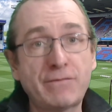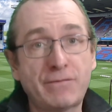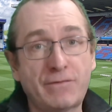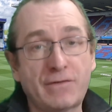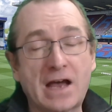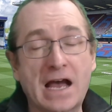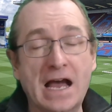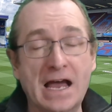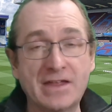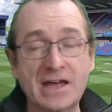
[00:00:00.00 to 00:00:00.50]

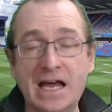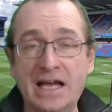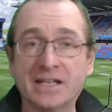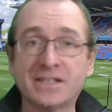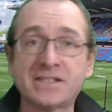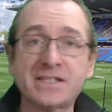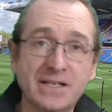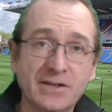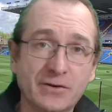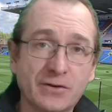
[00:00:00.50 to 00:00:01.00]
either
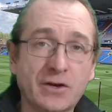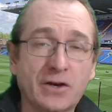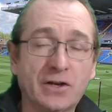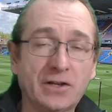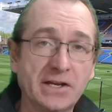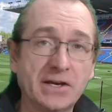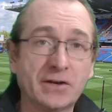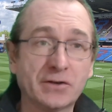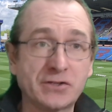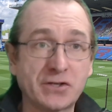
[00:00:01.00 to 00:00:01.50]
Anthony or
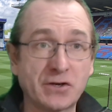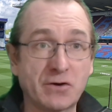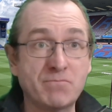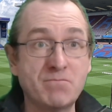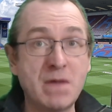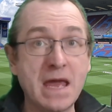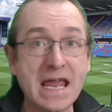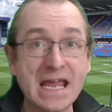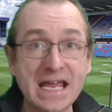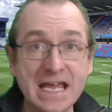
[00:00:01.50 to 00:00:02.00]
Koleosho
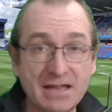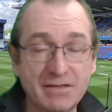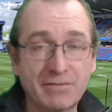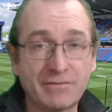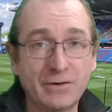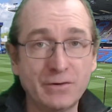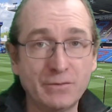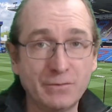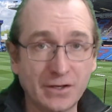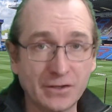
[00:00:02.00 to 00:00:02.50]
make it
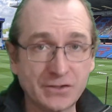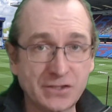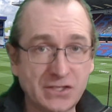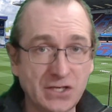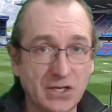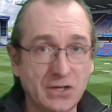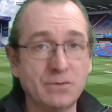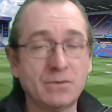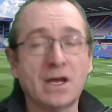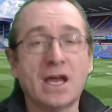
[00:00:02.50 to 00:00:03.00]
through those
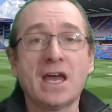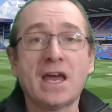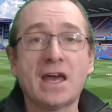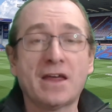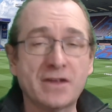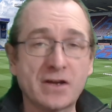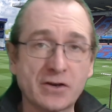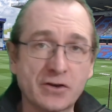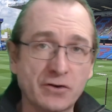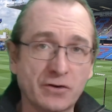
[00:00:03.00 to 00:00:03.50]
two,
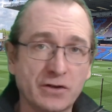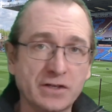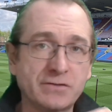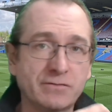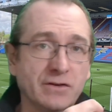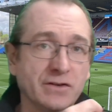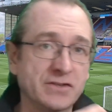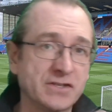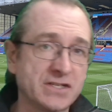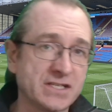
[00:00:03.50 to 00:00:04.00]
they're going to
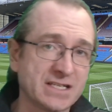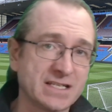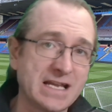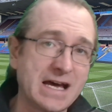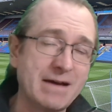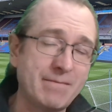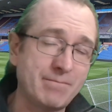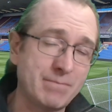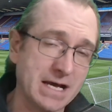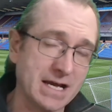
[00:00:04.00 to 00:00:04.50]
run
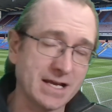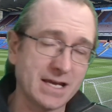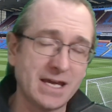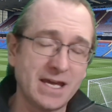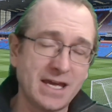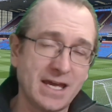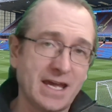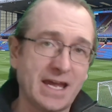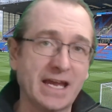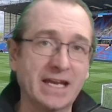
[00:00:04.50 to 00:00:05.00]
slap bang
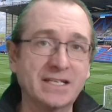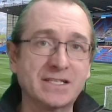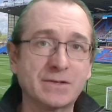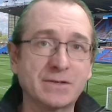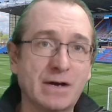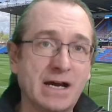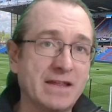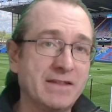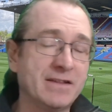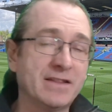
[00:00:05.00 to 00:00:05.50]
into
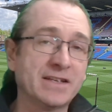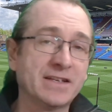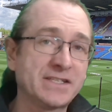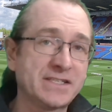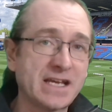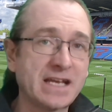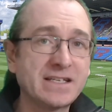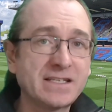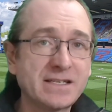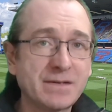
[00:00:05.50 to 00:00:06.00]
either the
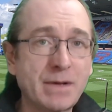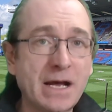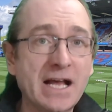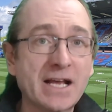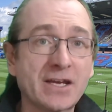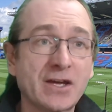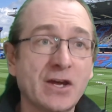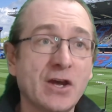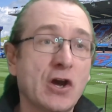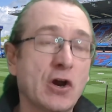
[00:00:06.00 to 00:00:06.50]

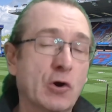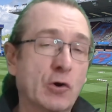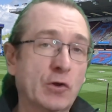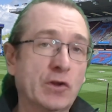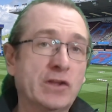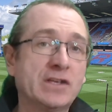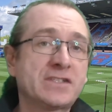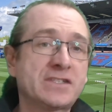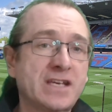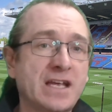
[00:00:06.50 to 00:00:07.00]
centre-back or
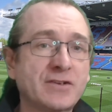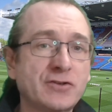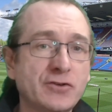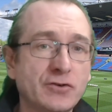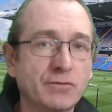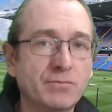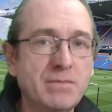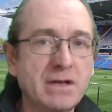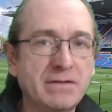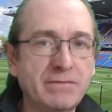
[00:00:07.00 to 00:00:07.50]
the
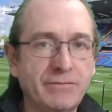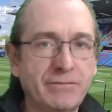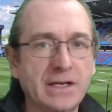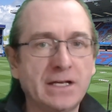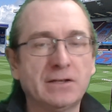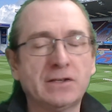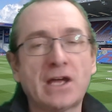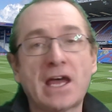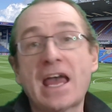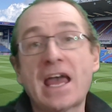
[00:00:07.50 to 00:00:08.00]
central
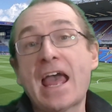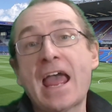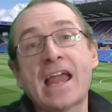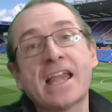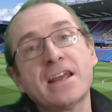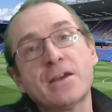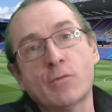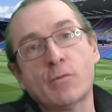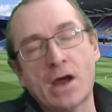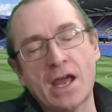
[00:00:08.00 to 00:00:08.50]
midfielder
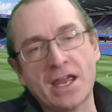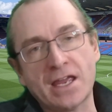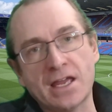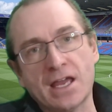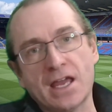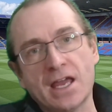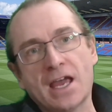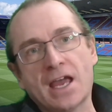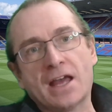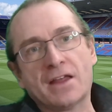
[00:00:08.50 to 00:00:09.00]
anyway.
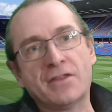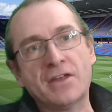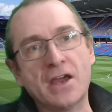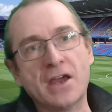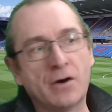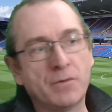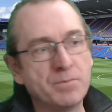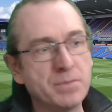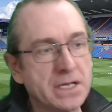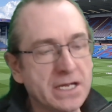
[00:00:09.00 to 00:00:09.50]
They
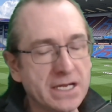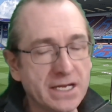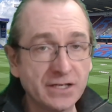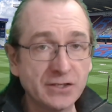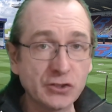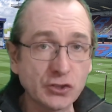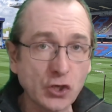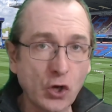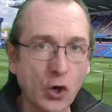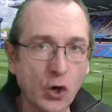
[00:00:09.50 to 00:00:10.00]
are being
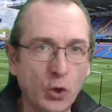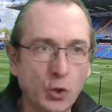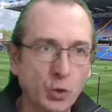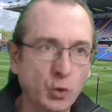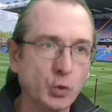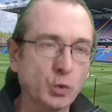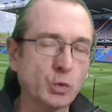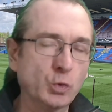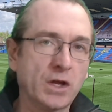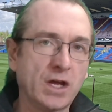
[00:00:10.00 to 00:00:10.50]

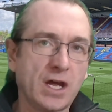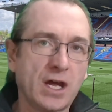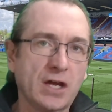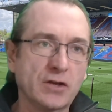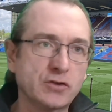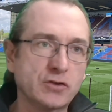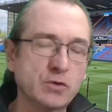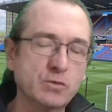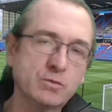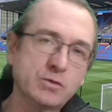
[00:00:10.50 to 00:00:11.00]
told
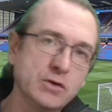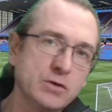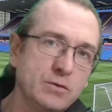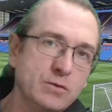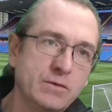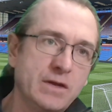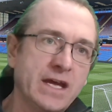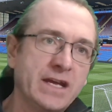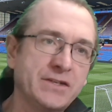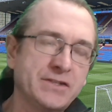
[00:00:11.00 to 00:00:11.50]
to do
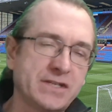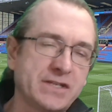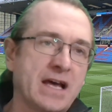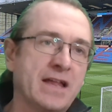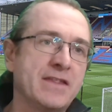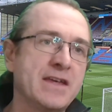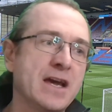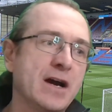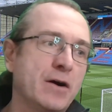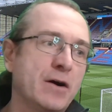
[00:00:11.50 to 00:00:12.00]
this,
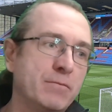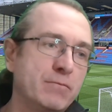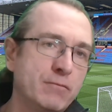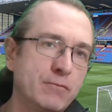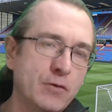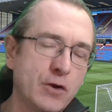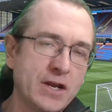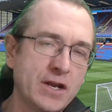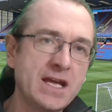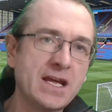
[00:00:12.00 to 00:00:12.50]
and they are
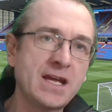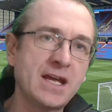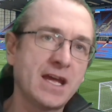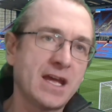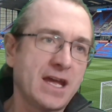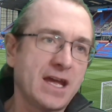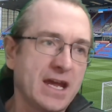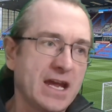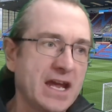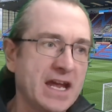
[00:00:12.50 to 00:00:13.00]
running
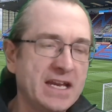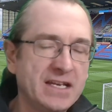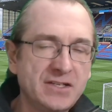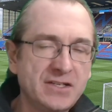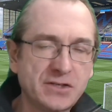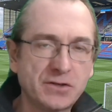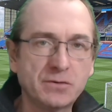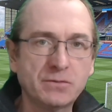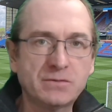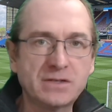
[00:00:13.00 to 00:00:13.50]

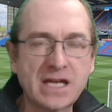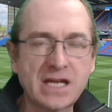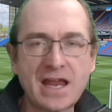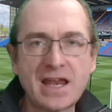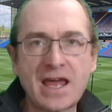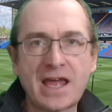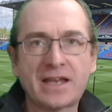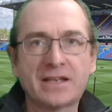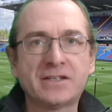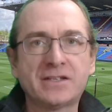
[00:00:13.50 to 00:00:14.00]
into dead
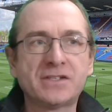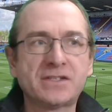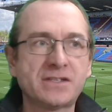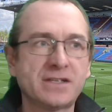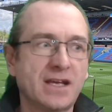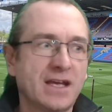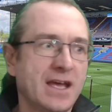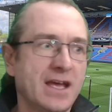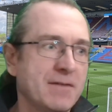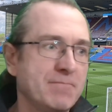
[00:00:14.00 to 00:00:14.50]
ends
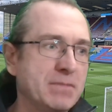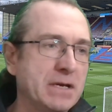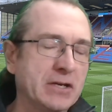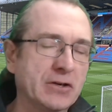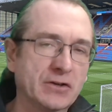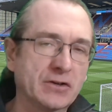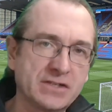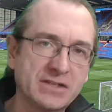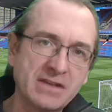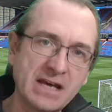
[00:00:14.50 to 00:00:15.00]

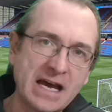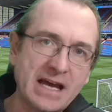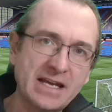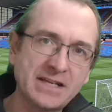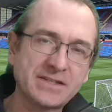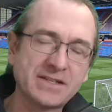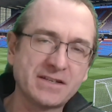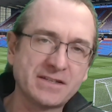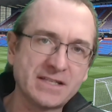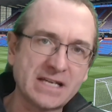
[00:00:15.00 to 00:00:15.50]
because that
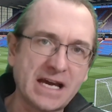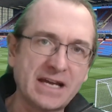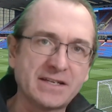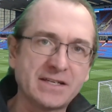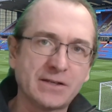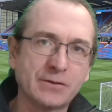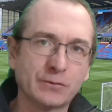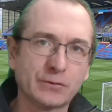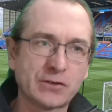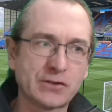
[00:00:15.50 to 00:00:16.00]
is the
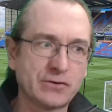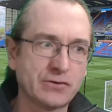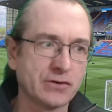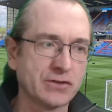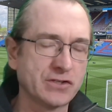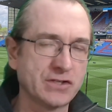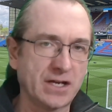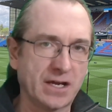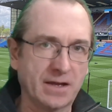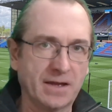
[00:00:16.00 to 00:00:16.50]
tactical
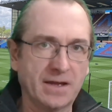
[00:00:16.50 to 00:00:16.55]
structure.